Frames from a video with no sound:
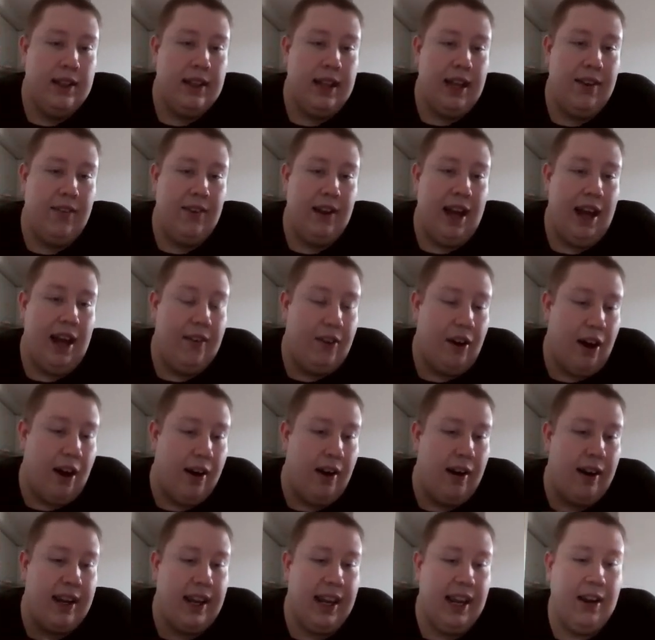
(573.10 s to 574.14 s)
Then we have
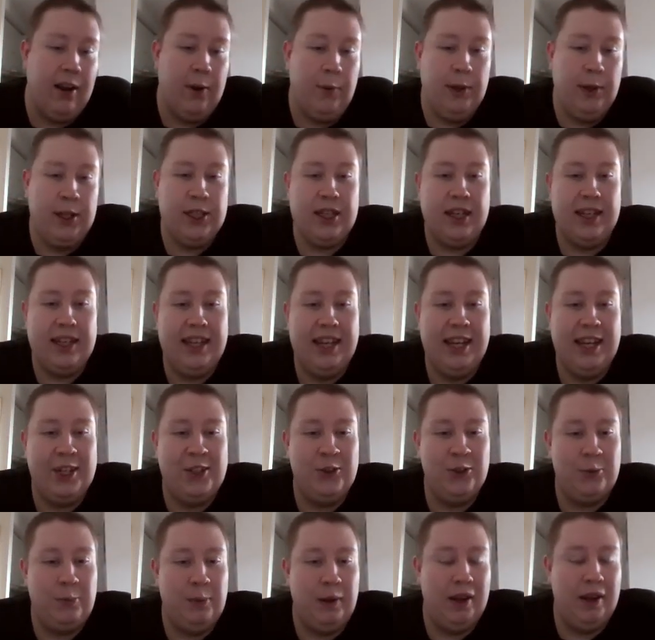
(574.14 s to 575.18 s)
Harakiri, which I think
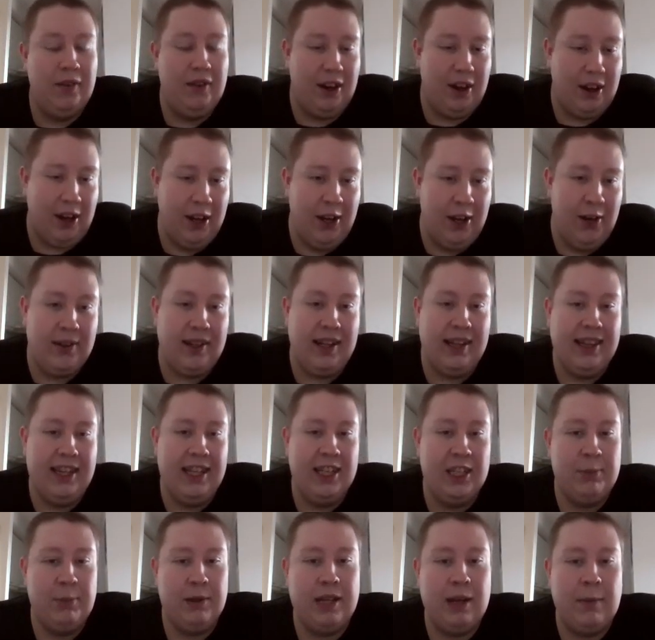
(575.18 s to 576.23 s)
should be even higher than
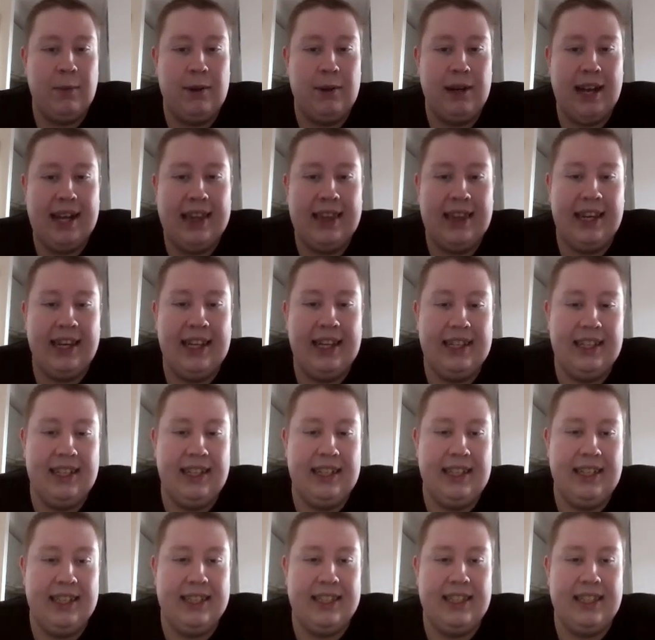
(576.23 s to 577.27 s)
this, but I'm glad that it
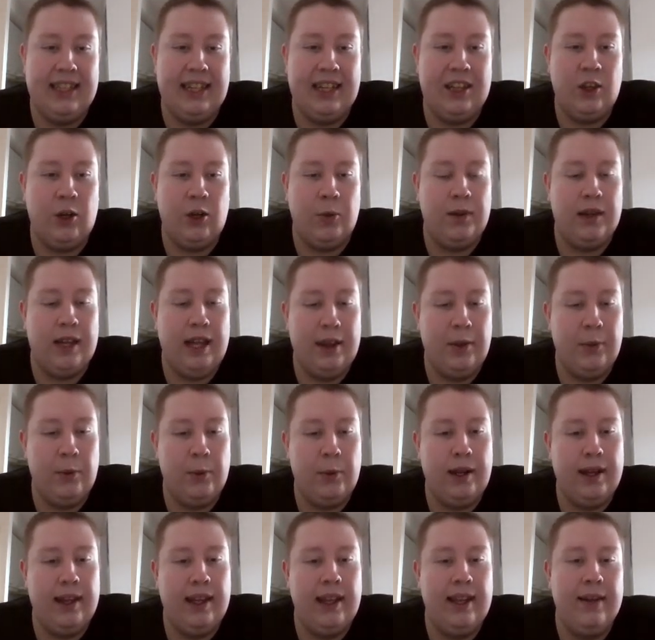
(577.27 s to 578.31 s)
is in the top 10,
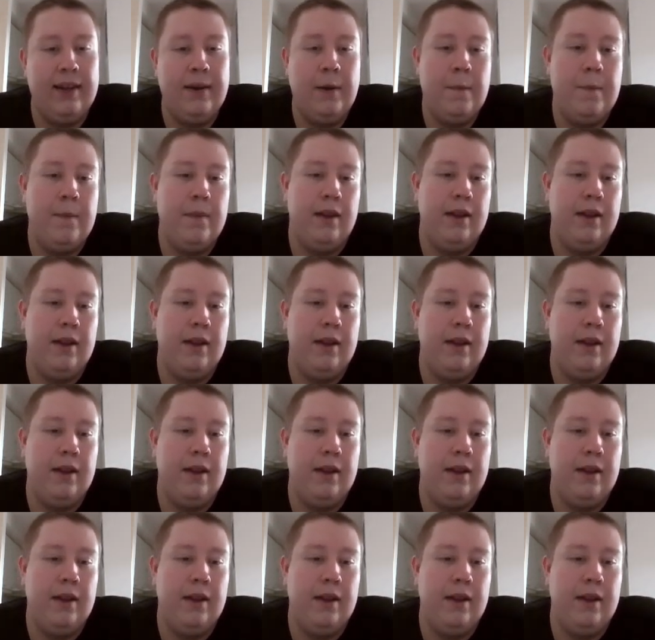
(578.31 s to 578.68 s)
20.